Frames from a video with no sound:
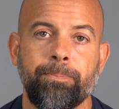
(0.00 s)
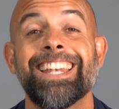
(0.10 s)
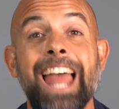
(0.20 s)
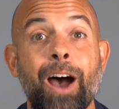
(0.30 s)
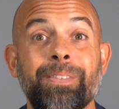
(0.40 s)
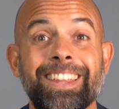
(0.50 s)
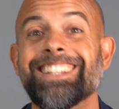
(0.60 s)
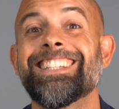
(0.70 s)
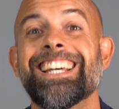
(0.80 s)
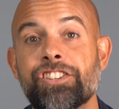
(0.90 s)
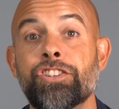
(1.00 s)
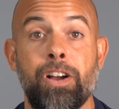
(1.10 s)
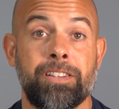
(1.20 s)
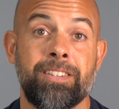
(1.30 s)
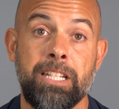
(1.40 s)
Now, let's
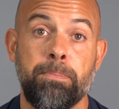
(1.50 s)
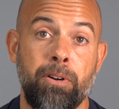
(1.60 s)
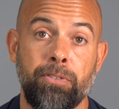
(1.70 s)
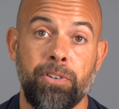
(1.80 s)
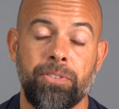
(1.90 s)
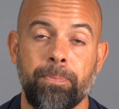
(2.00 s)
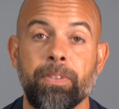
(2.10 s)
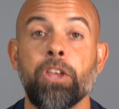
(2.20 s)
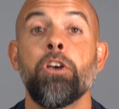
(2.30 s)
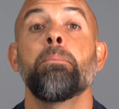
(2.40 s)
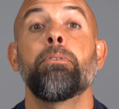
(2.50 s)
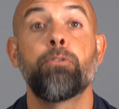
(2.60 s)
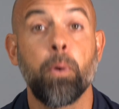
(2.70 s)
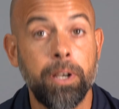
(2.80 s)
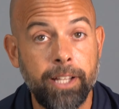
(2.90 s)
talk sleepovers.
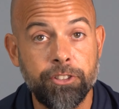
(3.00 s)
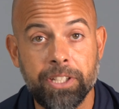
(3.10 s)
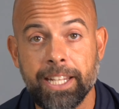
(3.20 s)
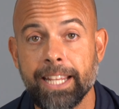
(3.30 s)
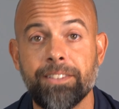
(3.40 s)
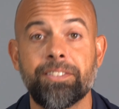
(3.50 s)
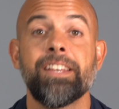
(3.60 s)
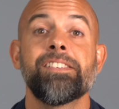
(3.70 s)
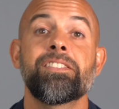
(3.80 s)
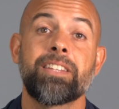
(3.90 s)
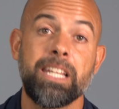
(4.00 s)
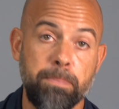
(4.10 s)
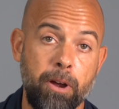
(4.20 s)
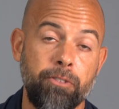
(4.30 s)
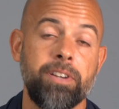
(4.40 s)
Before you let your kids
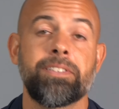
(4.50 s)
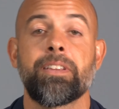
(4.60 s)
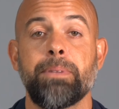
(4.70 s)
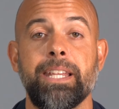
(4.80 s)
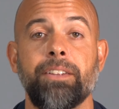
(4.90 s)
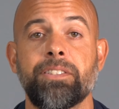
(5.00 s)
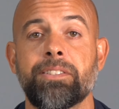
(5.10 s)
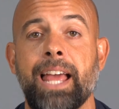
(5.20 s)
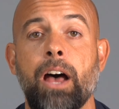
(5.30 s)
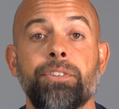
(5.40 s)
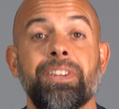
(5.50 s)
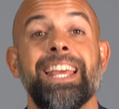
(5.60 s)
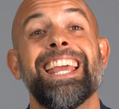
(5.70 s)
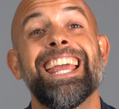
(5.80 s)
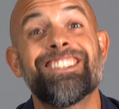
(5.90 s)
sleep over at somebody else's house,
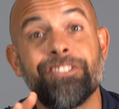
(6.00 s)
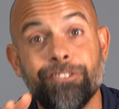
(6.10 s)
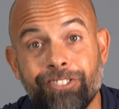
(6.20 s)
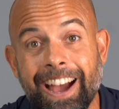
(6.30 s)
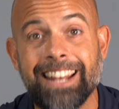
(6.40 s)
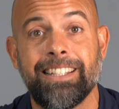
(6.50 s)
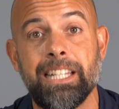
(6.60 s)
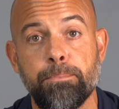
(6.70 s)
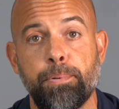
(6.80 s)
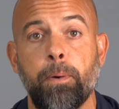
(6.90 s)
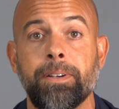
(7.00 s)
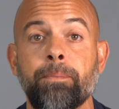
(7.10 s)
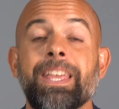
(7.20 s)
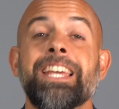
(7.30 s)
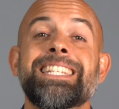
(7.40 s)
it's vitally important
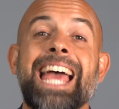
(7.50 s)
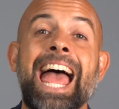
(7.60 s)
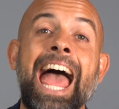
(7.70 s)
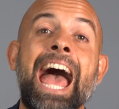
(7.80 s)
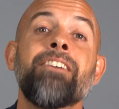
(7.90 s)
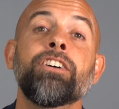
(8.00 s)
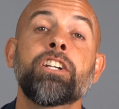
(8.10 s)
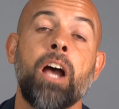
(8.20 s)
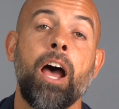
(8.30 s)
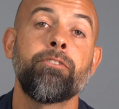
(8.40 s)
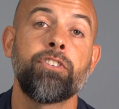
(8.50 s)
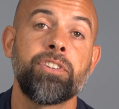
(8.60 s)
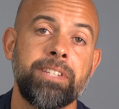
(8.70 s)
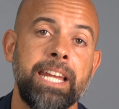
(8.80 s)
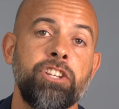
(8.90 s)
to have a
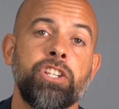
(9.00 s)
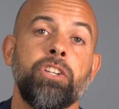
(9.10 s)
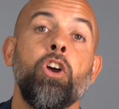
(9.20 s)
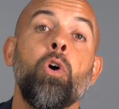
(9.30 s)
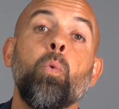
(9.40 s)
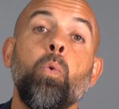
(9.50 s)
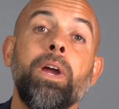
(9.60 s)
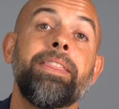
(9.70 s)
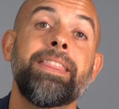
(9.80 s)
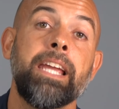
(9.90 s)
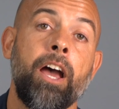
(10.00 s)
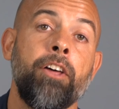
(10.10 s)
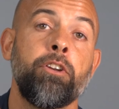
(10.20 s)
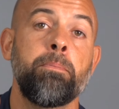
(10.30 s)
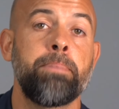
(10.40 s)
conversation with the
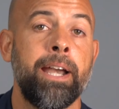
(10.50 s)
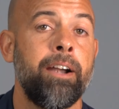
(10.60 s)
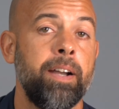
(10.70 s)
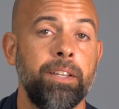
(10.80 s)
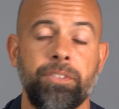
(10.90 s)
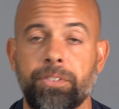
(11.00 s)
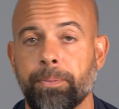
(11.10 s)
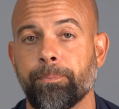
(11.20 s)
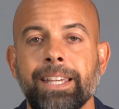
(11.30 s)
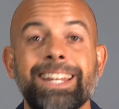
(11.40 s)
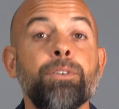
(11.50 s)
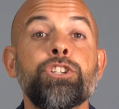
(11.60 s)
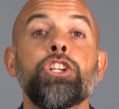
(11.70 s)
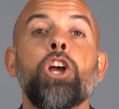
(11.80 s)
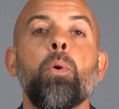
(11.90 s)
other parents. Now, it
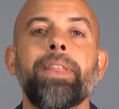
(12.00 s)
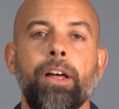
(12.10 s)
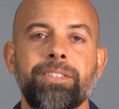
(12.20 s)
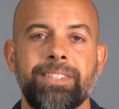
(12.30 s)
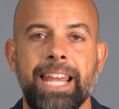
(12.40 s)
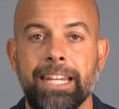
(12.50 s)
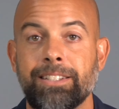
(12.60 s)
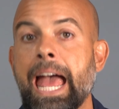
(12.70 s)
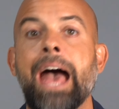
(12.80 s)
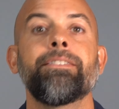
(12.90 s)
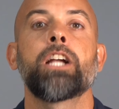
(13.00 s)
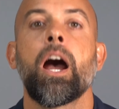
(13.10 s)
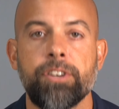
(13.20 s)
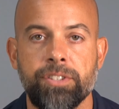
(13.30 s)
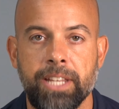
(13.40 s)
should go without saying to have a
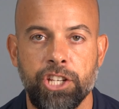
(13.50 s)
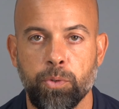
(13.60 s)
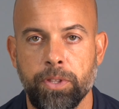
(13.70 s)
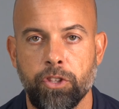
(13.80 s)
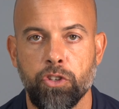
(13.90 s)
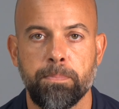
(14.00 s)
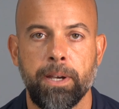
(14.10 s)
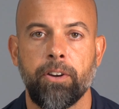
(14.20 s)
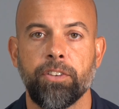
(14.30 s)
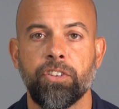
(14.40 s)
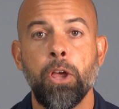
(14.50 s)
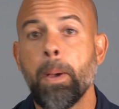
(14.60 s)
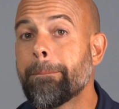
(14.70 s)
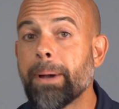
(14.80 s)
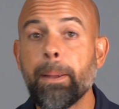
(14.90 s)
conversation with those parents,
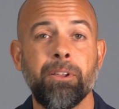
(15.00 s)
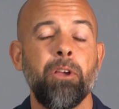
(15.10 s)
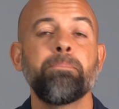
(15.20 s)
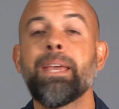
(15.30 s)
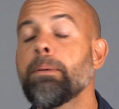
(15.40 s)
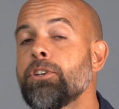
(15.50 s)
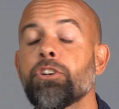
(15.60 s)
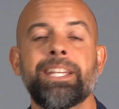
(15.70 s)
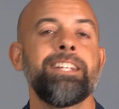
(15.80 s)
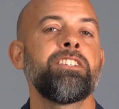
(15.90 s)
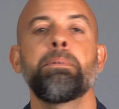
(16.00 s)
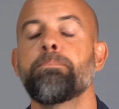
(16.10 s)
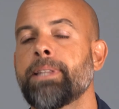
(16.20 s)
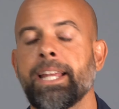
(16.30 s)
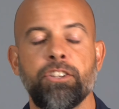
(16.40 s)
but maybe your kids have been
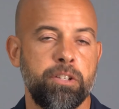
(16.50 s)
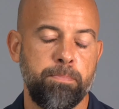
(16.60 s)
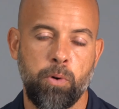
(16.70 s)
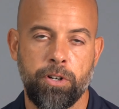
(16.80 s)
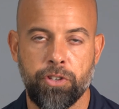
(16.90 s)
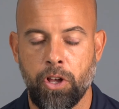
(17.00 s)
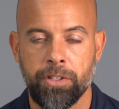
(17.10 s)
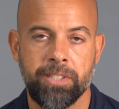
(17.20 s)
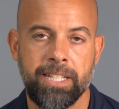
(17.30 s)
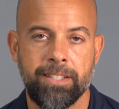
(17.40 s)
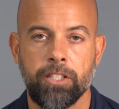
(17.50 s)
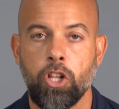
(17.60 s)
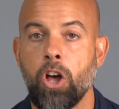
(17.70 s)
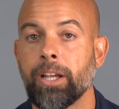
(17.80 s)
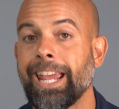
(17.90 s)
playing sports all season
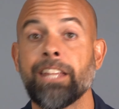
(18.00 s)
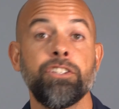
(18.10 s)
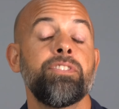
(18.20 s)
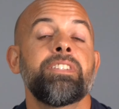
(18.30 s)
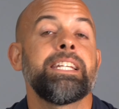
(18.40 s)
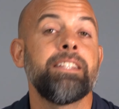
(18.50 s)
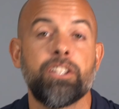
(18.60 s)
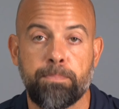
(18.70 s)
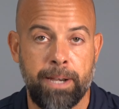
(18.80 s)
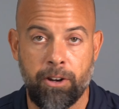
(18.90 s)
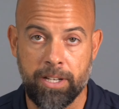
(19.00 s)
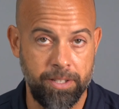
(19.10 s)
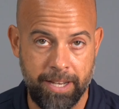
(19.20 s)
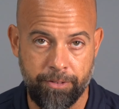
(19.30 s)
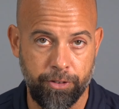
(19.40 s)
long and you've seen this parent
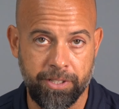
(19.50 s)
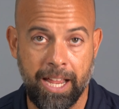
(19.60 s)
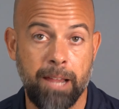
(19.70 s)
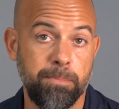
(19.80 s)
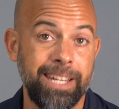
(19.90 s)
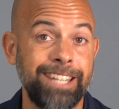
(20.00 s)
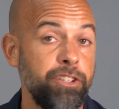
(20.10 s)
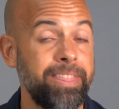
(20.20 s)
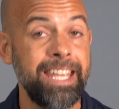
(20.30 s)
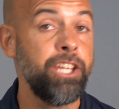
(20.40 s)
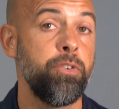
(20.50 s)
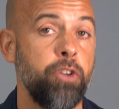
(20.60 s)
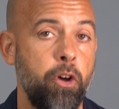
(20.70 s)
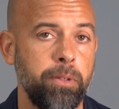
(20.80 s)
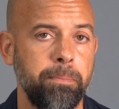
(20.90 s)
several times and you think you
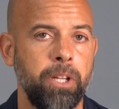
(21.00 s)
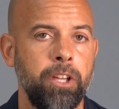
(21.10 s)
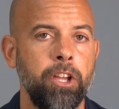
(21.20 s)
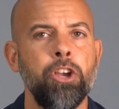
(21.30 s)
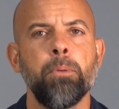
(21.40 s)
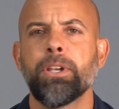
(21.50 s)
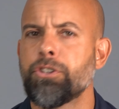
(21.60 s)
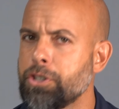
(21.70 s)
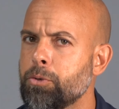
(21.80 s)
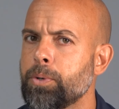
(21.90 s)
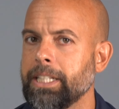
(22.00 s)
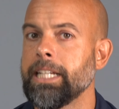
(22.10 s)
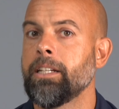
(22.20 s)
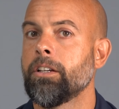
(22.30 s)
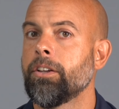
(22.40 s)
know them, but do you
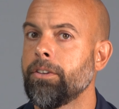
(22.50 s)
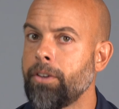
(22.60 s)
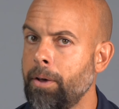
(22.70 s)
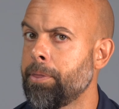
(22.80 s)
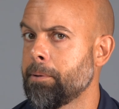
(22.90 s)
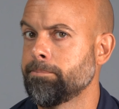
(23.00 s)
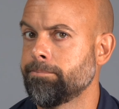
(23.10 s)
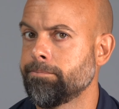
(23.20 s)
really know them?